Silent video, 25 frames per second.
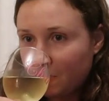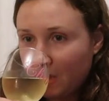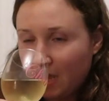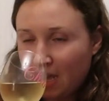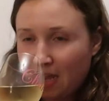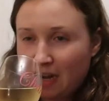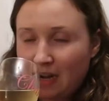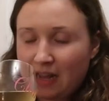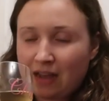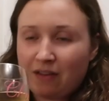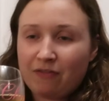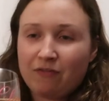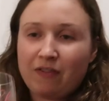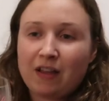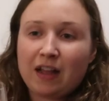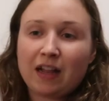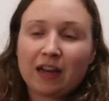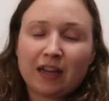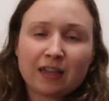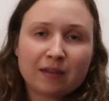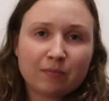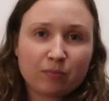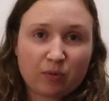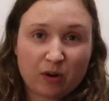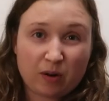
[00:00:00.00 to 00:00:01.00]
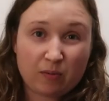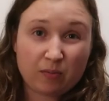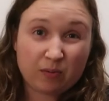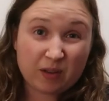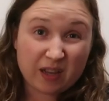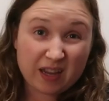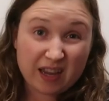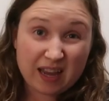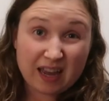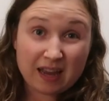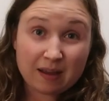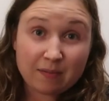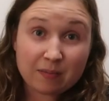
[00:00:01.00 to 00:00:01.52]
And I feel it
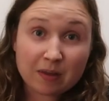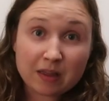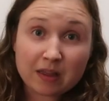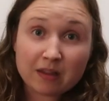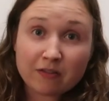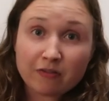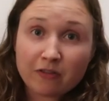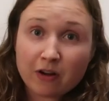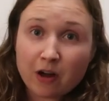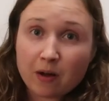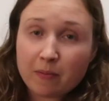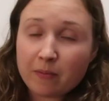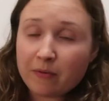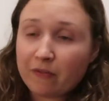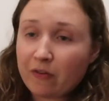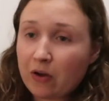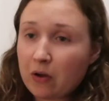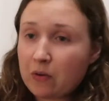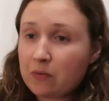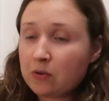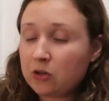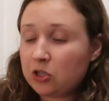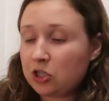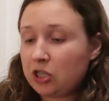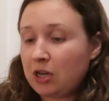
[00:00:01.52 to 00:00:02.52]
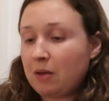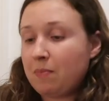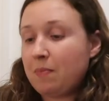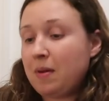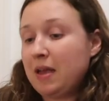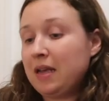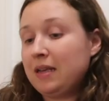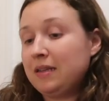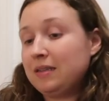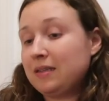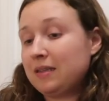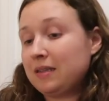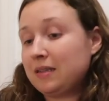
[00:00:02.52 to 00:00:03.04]
probably came in the form of oak
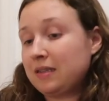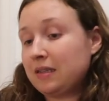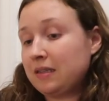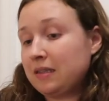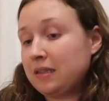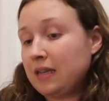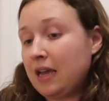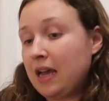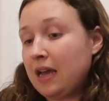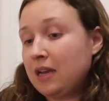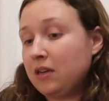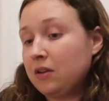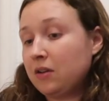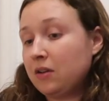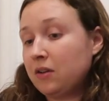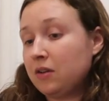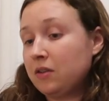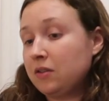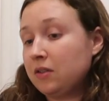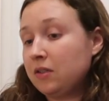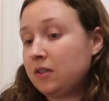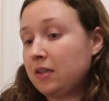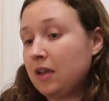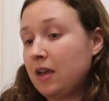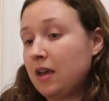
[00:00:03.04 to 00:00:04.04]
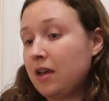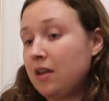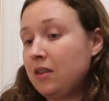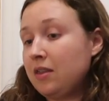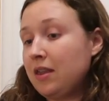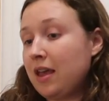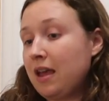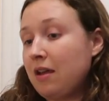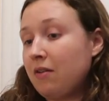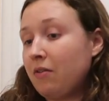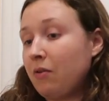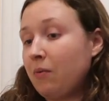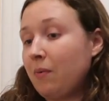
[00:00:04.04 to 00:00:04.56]
chippings, as I said, because
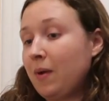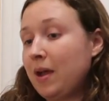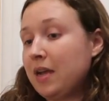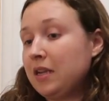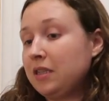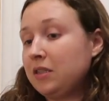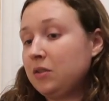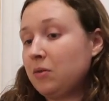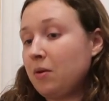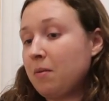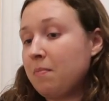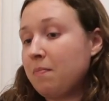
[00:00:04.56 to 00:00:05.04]
they're a way to